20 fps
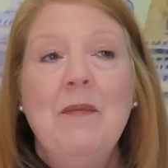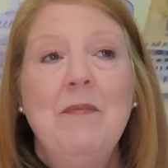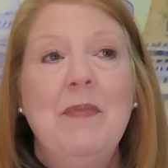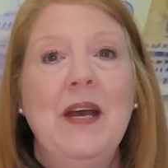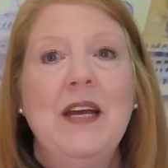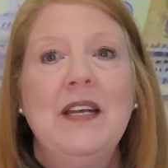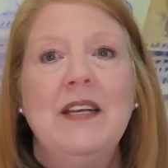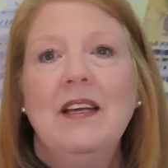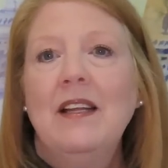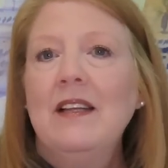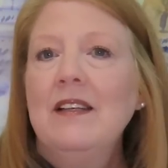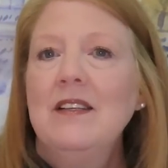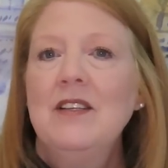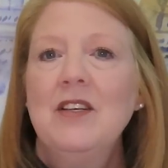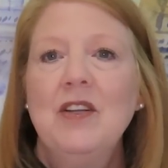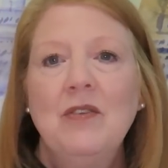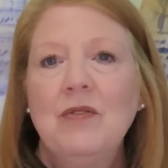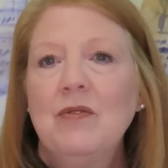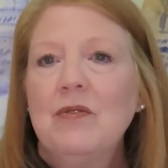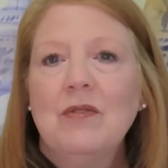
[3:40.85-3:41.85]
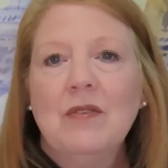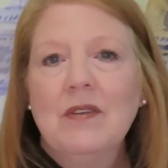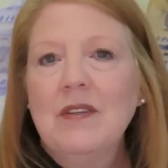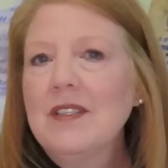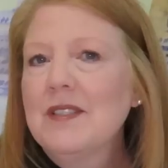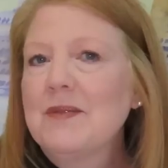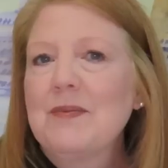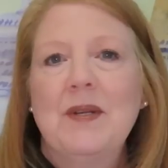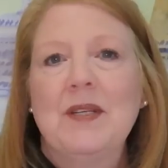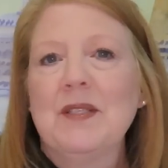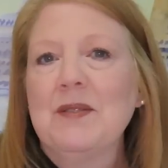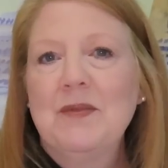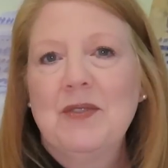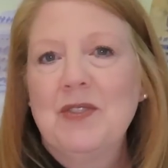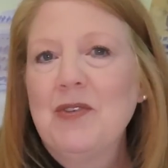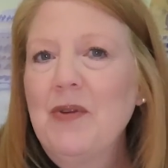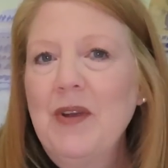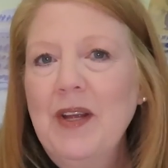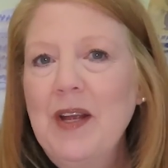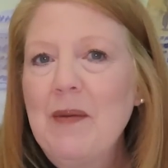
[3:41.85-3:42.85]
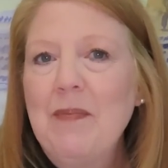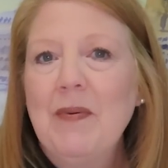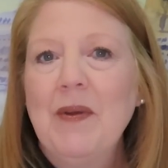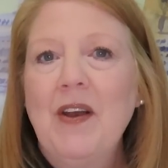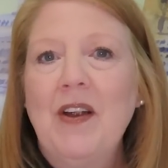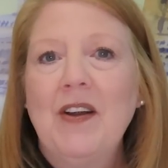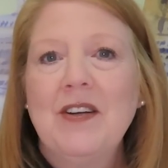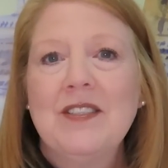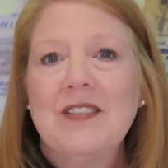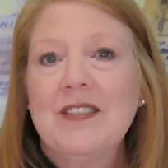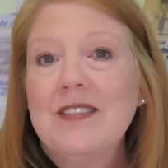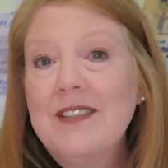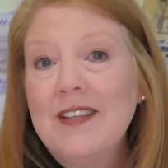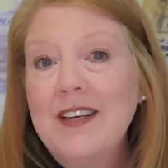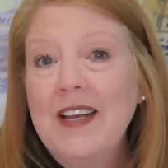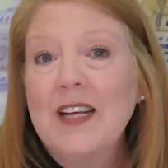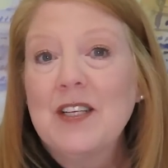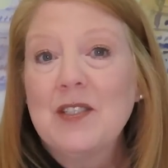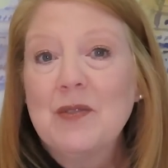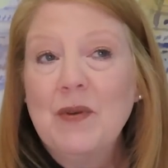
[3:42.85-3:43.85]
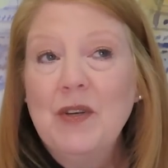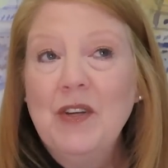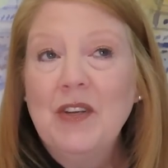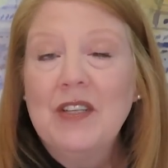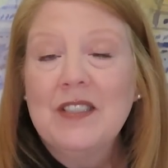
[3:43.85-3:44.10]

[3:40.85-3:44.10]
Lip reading: but noon is what it was showing up on ours is the next one.